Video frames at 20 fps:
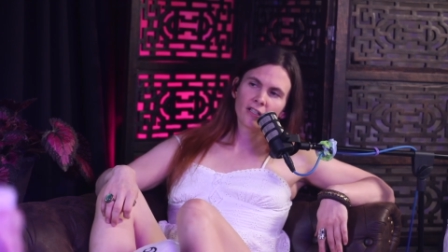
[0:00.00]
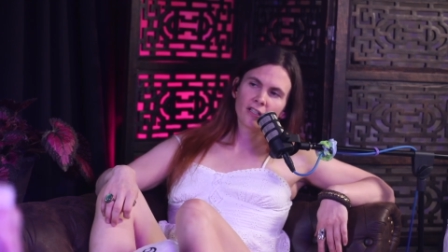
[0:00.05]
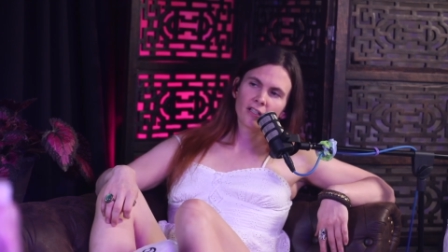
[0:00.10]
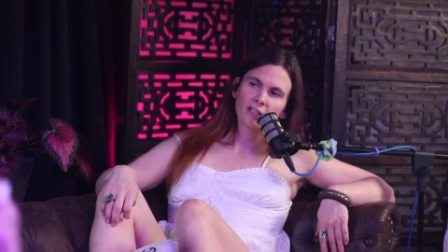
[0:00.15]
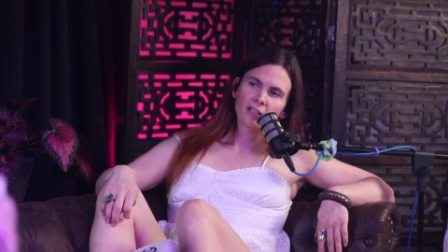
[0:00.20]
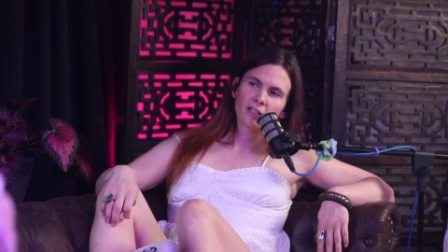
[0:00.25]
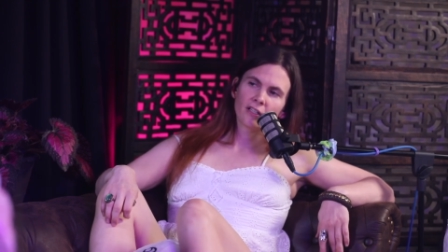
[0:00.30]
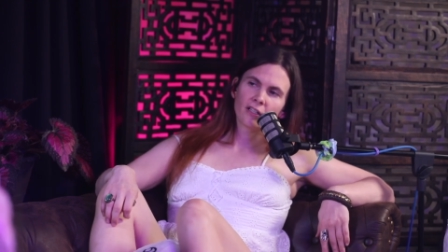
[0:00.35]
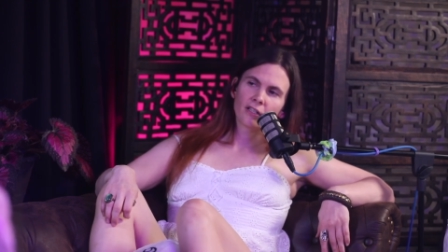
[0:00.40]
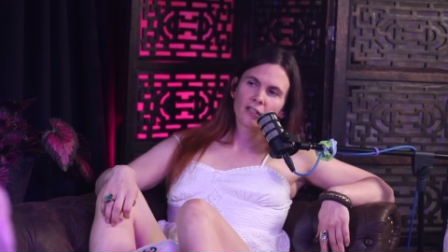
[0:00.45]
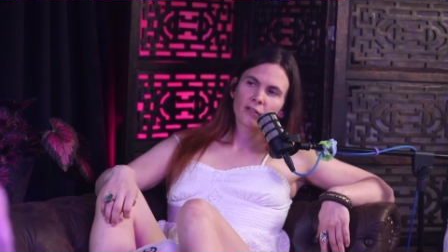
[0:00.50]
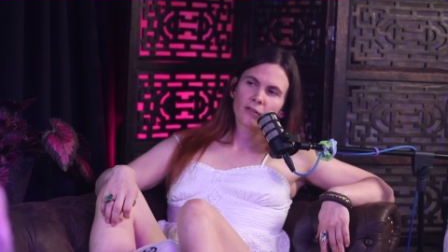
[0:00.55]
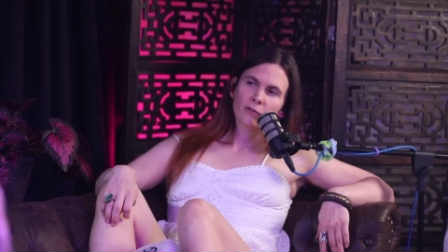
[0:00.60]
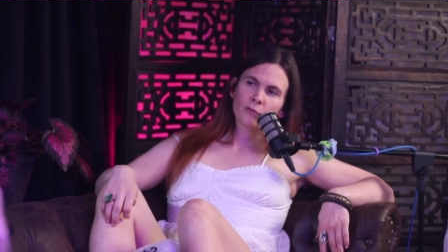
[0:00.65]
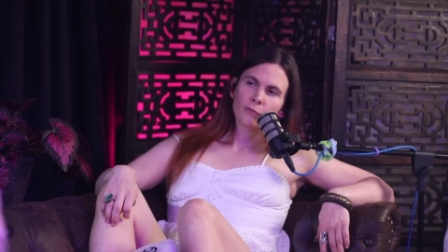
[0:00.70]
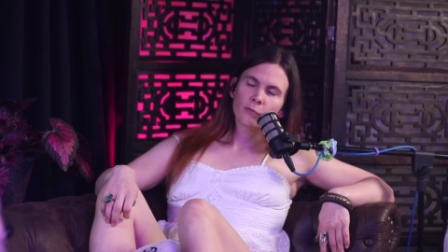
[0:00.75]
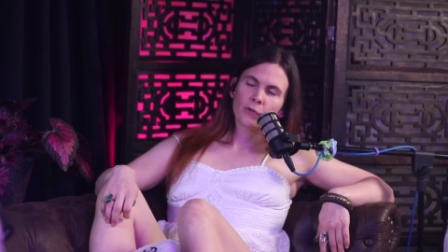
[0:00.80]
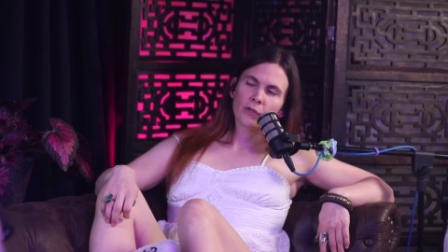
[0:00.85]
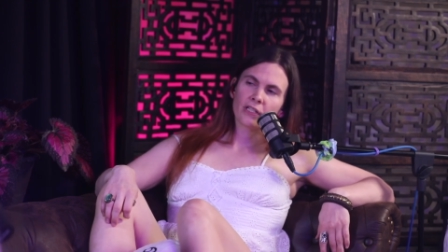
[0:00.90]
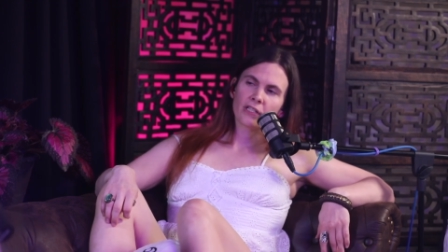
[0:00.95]
Oh wow.
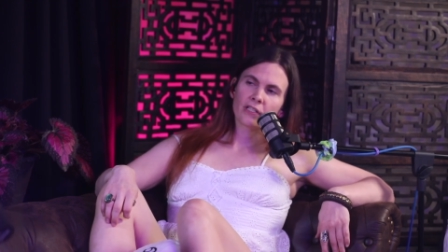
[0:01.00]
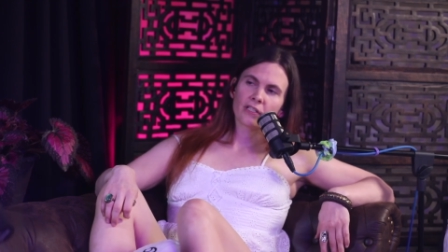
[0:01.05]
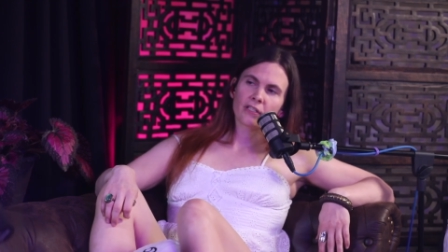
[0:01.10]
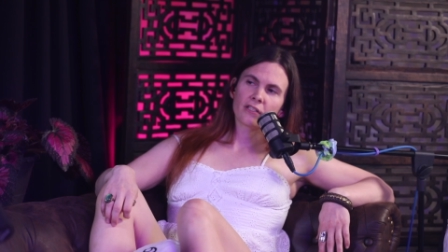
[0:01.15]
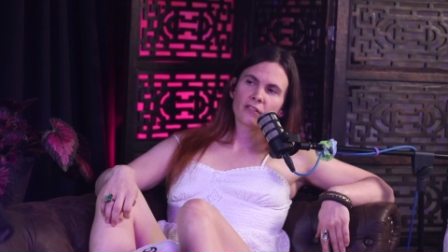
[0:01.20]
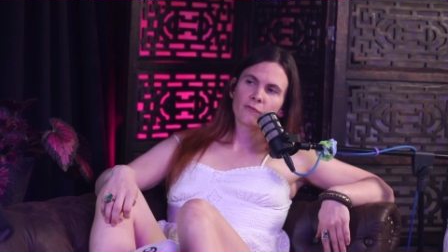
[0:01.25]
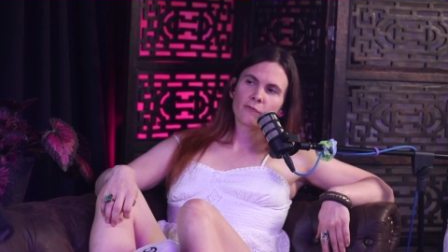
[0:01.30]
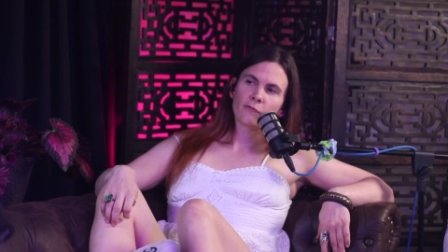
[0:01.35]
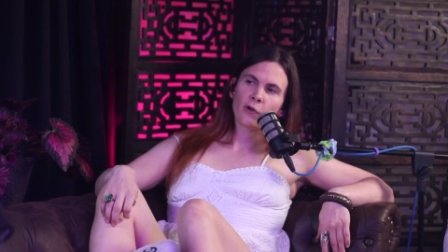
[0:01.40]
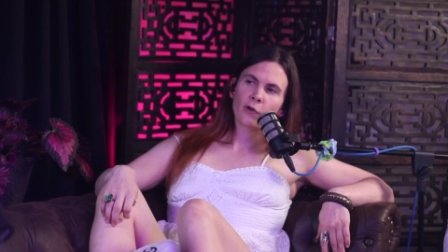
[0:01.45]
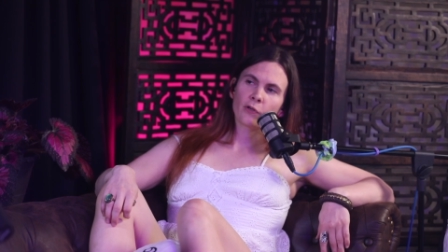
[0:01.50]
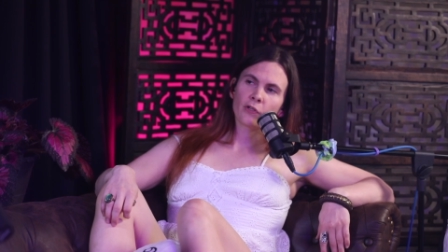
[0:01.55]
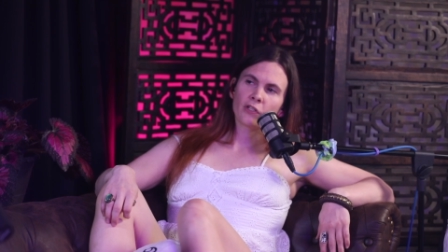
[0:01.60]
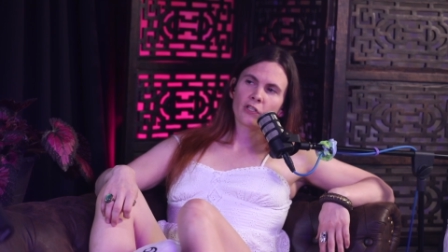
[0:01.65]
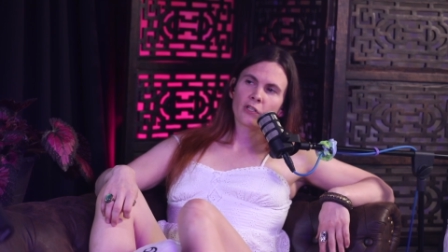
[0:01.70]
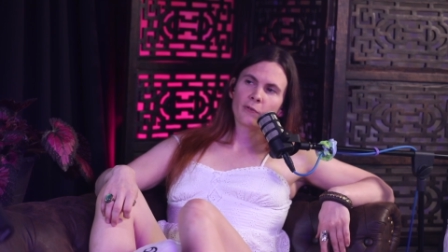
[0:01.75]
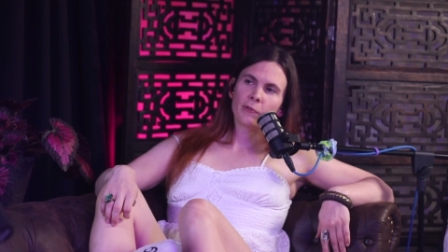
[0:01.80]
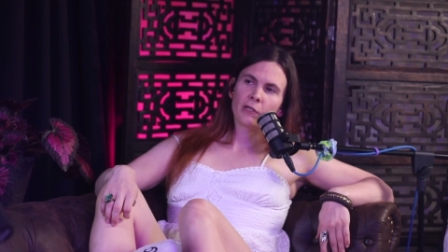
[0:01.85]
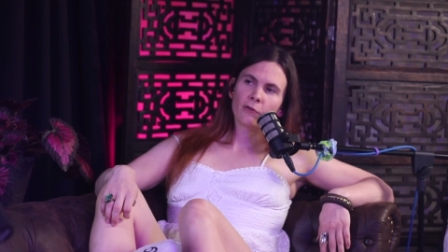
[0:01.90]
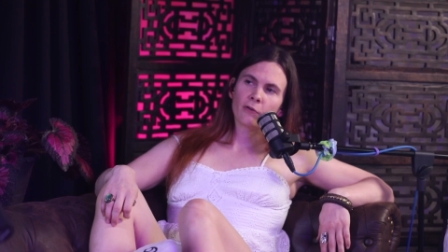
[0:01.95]
Was voted to
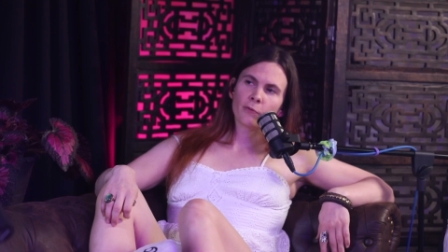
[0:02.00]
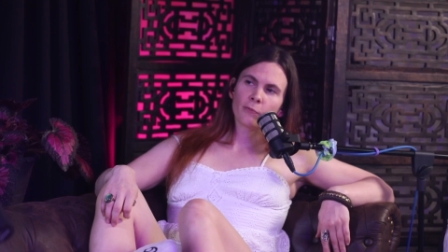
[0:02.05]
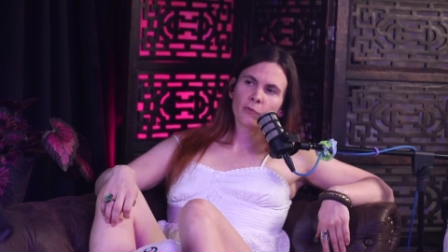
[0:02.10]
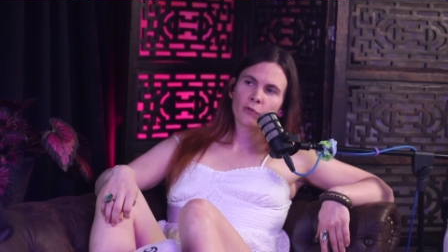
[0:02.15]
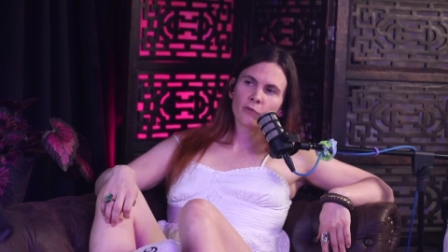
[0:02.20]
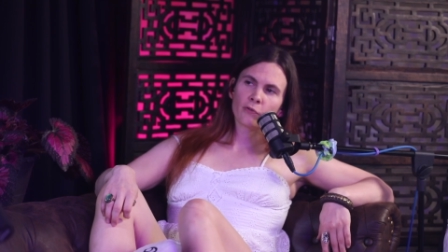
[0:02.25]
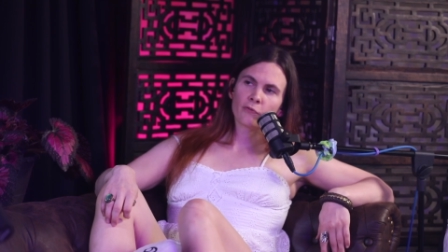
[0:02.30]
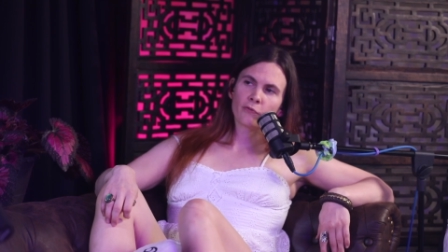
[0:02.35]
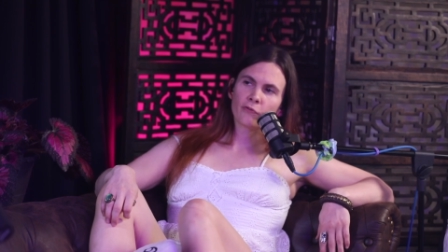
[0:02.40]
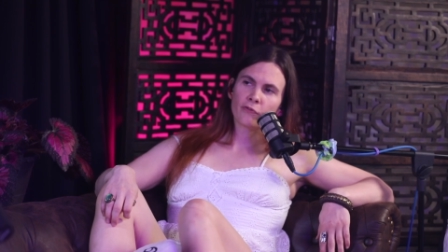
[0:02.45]
be removed